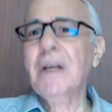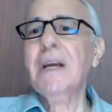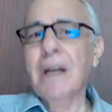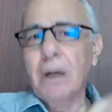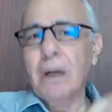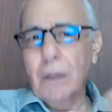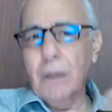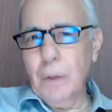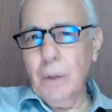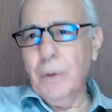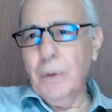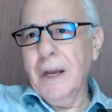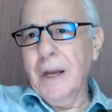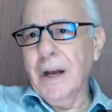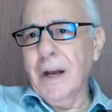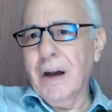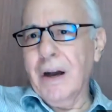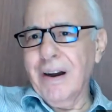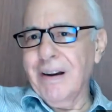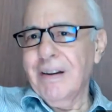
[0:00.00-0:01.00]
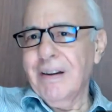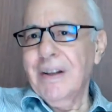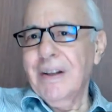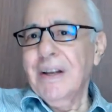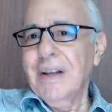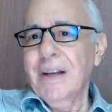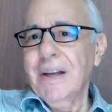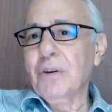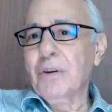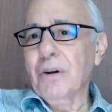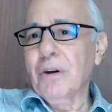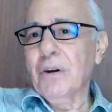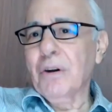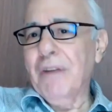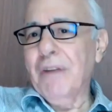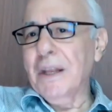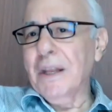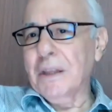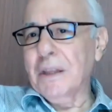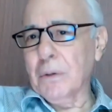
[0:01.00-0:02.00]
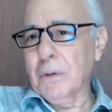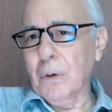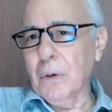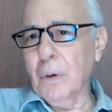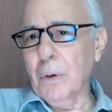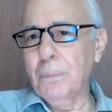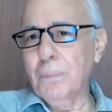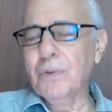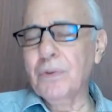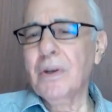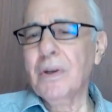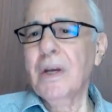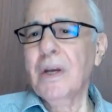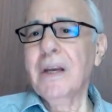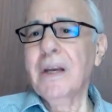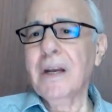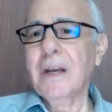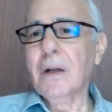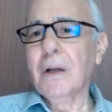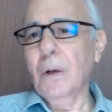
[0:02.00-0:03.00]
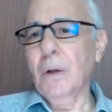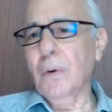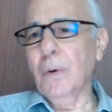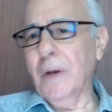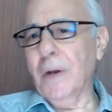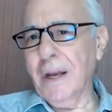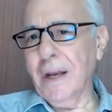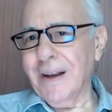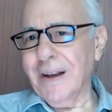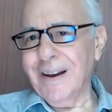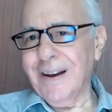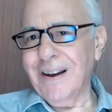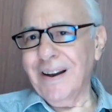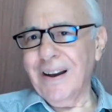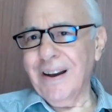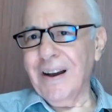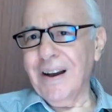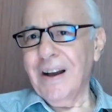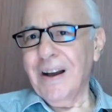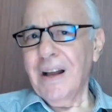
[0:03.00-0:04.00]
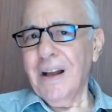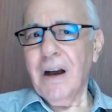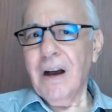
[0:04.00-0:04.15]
including our interfaith groups, including uh,